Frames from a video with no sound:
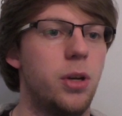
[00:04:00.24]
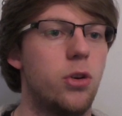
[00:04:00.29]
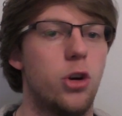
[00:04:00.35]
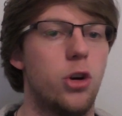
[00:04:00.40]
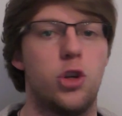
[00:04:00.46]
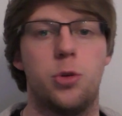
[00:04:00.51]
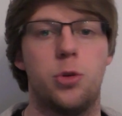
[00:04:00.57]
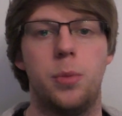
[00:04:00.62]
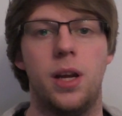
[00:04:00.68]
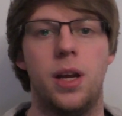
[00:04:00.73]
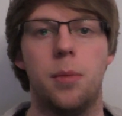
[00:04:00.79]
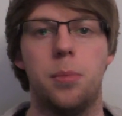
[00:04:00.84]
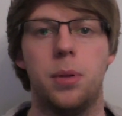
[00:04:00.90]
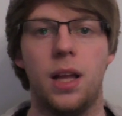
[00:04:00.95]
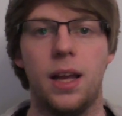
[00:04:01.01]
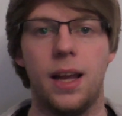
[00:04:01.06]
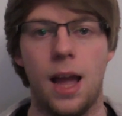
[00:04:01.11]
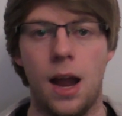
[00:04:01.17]
crush me at
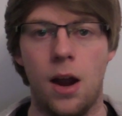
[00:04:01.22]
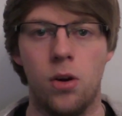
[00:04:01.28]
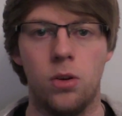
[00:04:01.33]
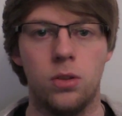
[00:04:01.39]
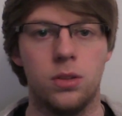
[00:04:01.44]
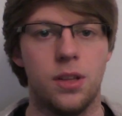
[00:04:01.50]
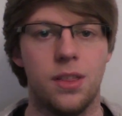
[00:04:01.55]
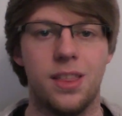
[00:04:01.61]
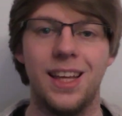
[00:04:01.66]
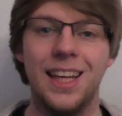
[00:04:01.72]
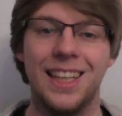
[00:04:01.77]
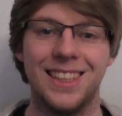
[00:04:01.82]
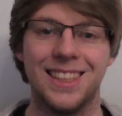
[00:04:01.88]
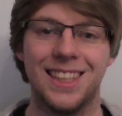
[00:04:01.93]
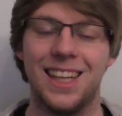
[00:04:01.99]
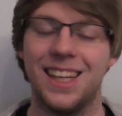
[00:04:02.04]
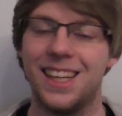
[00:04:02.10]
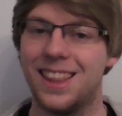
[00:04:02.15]
playing Herald or
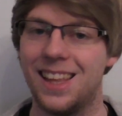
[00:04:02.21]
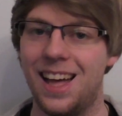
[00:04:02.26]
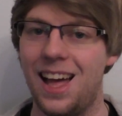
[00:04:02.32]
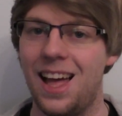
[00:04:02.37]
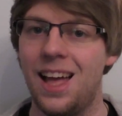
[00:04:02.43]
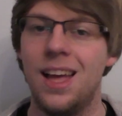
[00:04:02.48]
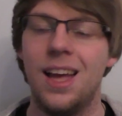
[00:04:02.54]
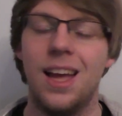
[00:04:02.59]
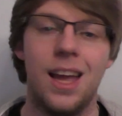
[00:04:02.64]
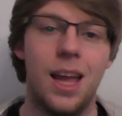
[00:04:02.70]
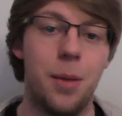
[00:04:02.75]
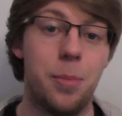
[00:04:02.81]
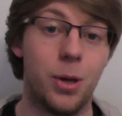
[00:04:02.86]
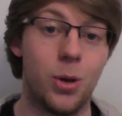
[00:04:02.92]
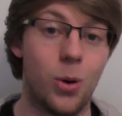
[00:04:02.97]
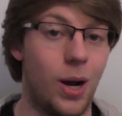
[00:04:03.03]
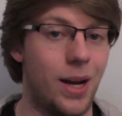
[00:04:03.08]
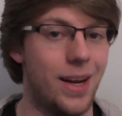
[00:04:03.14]
things like that. It'd
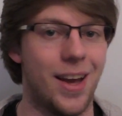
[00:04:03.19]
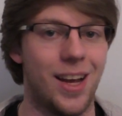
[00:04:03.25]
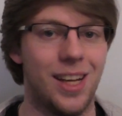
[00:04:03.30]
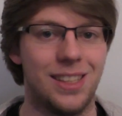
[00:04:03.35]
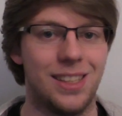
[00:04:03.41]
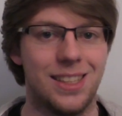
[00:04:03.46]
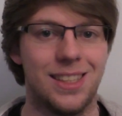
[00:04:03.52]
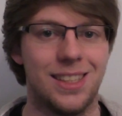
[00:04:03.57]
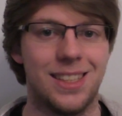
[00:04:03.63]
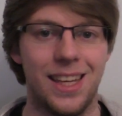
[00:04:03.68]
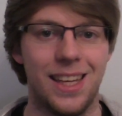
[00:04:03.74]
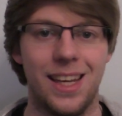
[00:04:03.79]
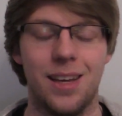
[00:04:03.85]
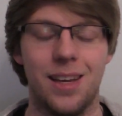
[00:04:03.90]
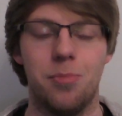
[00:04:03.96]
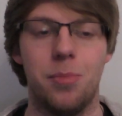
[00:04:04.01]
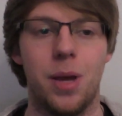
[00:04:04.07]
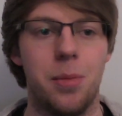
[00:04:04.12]
be quite nice to
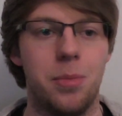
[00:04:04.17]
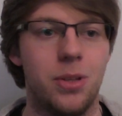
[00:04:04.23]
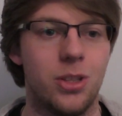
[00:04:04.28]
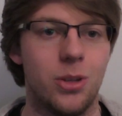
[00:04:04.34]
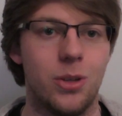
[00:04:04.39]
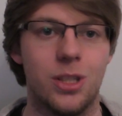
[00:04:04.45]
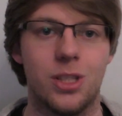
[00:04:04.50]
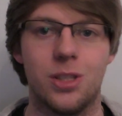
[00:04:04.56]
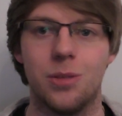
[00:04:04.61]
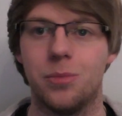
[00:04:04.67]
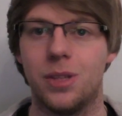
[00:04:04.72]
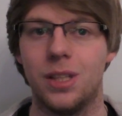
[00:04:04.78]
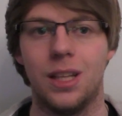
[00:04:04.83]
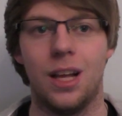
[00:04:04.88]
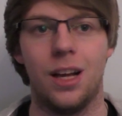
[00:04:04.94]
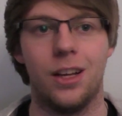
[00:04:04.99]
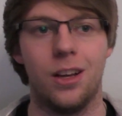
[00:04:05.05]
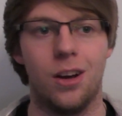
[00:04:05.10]
see, and maybe doing something
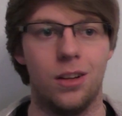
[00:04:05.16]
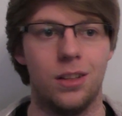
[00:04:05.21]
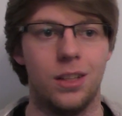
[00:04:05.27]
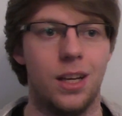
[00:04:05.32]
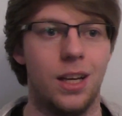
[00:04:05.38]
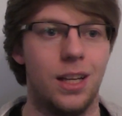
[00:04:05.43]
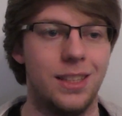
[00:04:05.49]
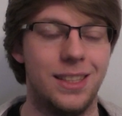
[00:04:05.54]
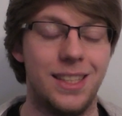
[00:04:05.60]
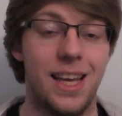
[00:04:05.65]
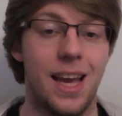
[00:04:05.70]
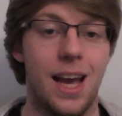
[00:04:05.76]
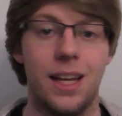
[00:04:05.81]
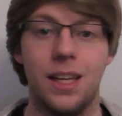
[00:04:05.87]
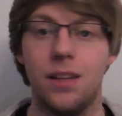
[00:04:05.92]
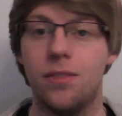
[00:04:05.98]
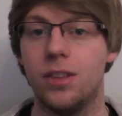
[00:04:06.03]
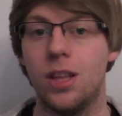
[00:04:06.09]
like on
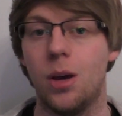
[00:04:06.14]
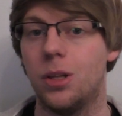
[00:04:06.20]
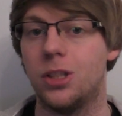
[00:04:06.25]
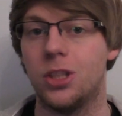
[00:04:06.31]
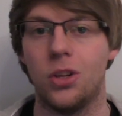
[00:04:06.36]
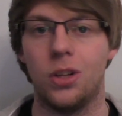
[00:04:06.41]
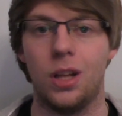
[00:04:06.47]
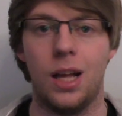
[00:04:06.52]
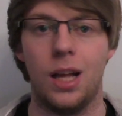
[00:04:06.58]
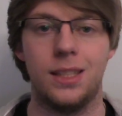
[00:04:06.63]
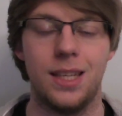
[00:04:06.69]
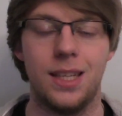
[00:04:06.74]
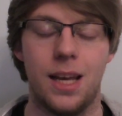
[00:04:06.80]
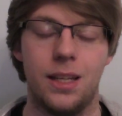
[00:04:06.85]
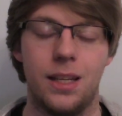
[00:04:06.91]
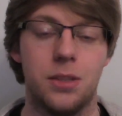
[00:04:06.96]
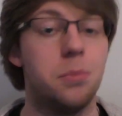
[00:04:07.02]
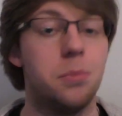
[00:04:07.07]
DN. Even though I don't like
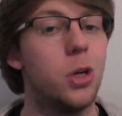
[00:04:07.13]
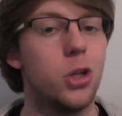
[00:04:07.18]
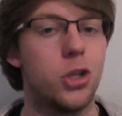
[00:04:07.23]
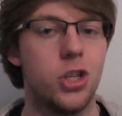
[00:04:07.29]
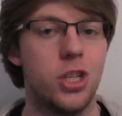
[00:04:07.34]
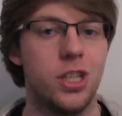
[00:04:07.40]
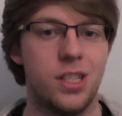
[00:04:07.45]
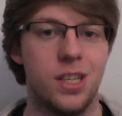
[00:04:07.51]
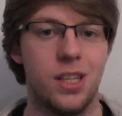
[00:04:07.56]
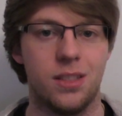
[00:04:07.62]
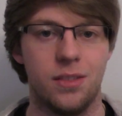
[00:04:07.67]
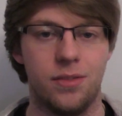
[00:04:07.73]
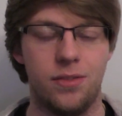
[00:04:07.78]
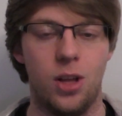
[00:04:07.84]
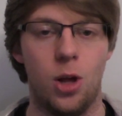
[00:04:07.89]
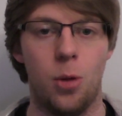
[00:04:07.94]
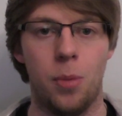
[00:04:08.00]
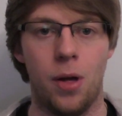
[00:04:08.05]
DN, it's much easier to
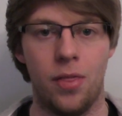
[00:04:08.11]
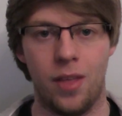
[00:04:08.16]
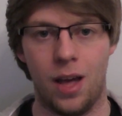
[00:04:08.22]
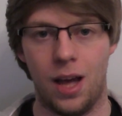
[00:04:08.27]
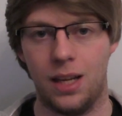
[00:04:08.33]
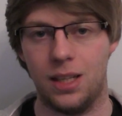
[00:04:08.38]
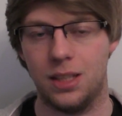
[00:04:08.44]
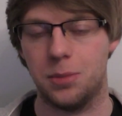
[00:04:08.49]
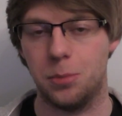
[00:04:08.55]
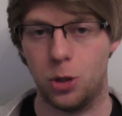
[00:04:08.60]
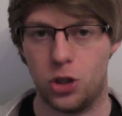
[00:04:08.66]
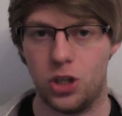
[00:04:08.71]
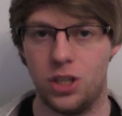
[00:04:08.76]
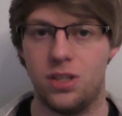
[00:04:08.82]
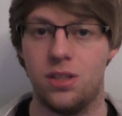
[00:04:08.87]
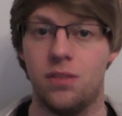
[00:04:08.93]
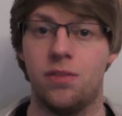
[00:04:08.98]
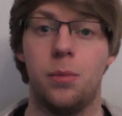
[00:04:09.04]
film on that, and it's much
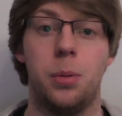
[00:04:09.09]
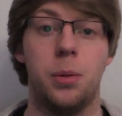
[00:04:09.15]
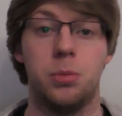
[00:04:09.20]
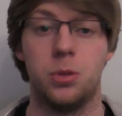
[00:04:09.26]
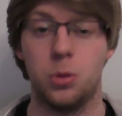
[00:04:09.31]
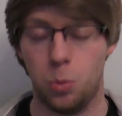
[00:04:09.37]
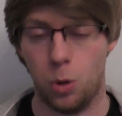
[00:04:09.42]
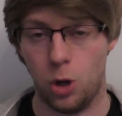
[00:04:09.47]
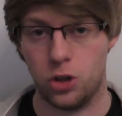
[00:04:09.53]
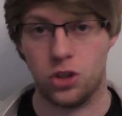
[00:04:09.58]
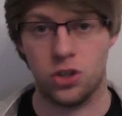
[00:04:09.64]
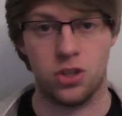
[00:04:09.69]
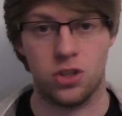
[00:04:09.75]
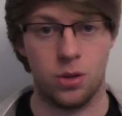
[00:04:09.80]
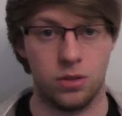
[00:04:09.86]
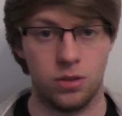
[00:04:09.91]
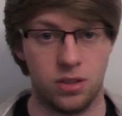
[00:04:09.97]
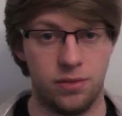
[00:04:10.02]
easier for people to watch and
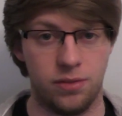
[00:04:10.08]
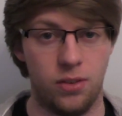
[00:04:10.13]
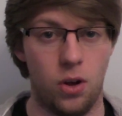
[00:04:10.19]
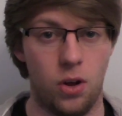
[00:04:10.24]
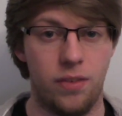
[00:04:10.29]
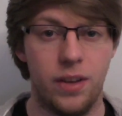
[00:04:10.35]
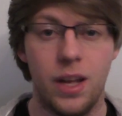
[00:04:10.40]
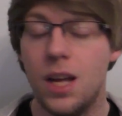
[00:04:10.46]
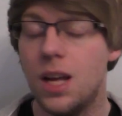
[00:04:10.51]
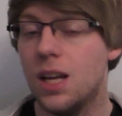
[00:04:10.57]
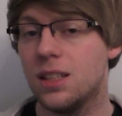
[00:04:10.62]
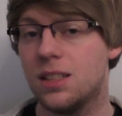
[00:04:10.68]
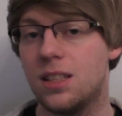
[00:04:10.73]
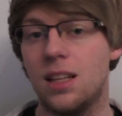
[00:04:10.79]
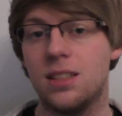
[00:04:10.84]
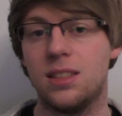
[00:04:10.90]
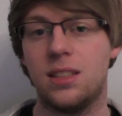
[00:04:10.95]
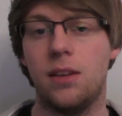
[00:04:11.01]
so on and so forth.
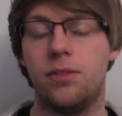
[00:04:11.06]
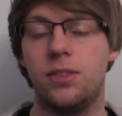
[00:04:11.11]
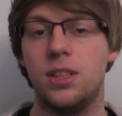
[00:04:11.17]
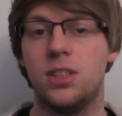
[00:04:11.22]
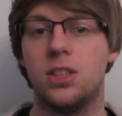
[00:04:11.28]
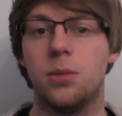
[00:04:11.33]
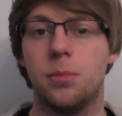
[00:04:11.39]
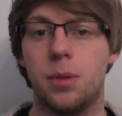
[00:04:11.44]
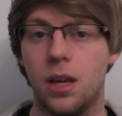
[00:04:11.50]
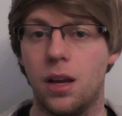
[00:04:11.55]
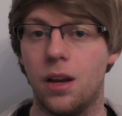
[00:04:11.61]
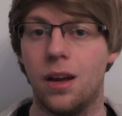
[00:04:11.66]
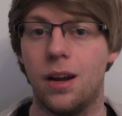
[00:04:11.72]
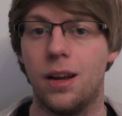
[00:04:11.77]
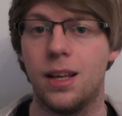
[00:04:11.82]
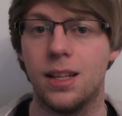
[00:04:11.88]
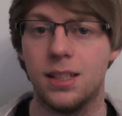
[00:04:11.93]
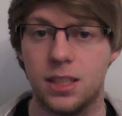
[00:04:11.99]
So that's definitely something I'm
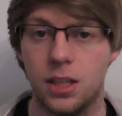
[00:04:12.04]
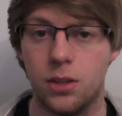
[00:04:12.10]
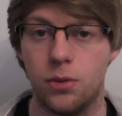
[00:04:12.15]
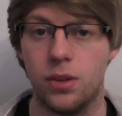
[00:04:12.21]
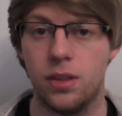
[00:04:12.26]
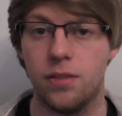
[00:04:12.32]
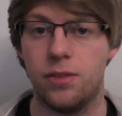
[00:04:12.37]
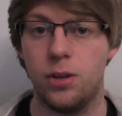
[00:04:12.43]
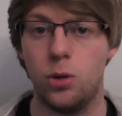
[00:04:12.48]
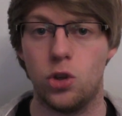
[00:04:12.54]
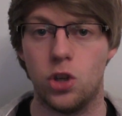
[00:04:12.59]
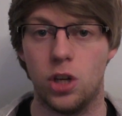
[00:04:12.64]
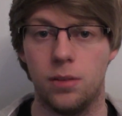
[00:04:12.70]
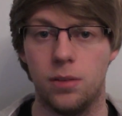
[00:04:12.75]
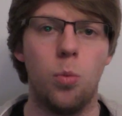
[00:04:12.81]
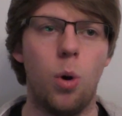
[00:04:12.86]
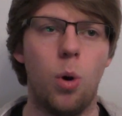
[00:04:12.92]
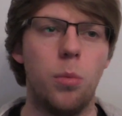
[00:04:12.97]
going to consider in the
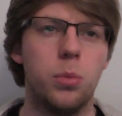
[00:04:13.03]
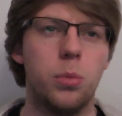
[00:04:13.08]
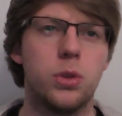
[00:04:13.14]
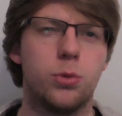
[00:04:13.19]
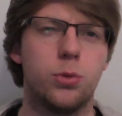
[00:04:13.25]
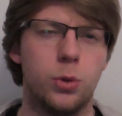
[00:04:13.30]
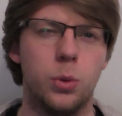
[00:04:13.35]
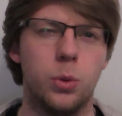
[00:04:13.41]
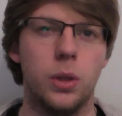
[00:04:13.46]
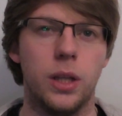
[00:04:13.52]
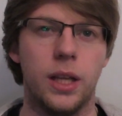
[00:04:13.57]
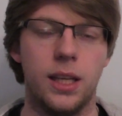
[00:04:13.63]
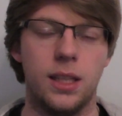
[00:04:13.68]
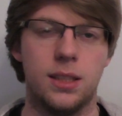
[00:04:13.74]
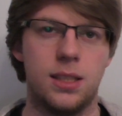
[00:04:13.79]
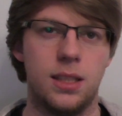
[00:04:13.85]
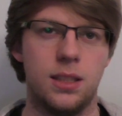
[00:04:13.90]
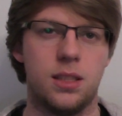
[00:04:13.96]
future. One was
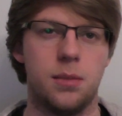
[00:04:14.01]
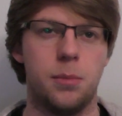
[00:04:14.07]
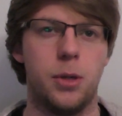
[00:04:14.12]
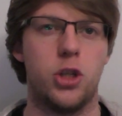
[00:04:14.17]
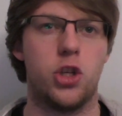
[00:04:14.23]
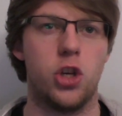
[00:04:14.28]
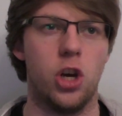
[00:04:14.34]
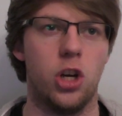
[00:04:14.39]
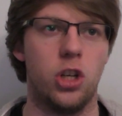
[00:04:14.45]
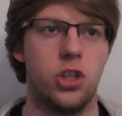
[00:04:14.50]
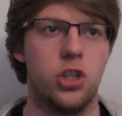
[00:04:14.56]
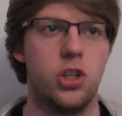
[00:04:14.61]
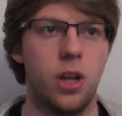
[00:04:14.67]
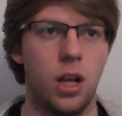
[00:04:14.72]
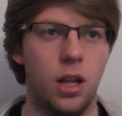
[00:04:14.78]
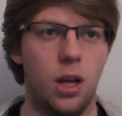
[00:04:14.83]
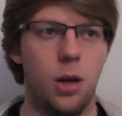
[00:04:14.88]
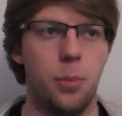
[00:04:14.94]
ruling. Since I'm a
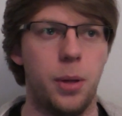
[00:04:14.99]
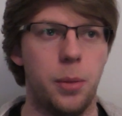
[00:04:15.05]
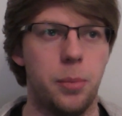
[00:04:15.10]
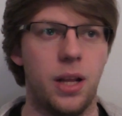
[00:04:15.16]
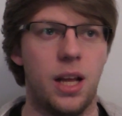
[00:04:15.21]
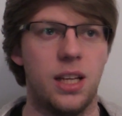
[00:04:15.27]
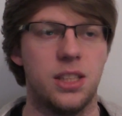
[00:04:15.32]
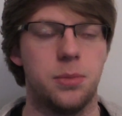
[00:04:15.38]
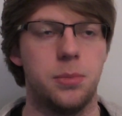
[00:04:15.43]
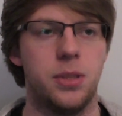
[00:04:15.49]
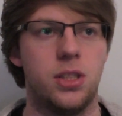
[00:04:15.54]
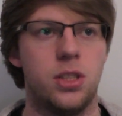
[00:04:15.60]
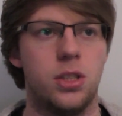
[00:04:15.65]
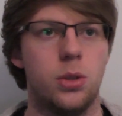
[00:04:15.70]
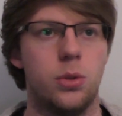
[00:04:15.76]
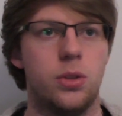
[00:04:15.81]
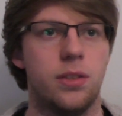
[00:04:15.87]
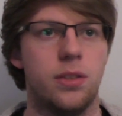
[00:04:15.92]
judge, a lot of people ask me
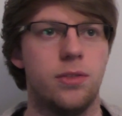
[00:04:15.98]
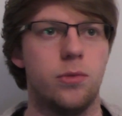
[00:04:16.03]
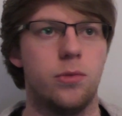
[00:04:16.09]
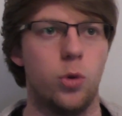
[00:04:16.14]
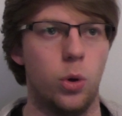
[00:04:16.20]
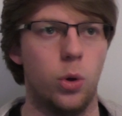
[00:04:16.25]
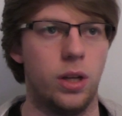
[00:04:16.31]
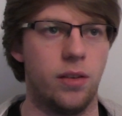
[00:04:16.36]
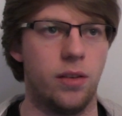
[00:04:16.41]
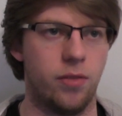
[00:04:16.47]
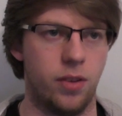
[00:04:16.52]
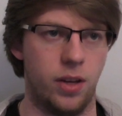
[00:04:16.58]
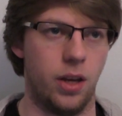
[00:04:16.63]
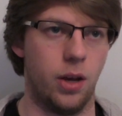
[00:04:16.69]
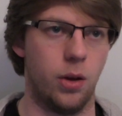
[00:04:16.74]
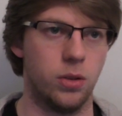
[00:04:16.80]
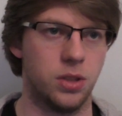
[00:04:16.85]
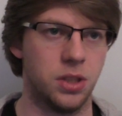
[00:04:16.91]
to do different ruling
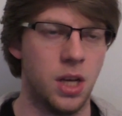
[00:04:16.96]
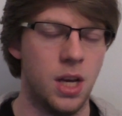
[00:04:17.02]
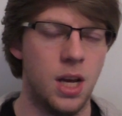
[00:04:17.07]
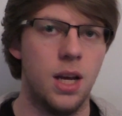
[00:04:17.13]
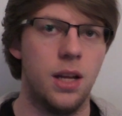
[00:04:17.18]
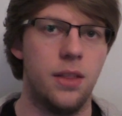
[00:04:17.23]
videos.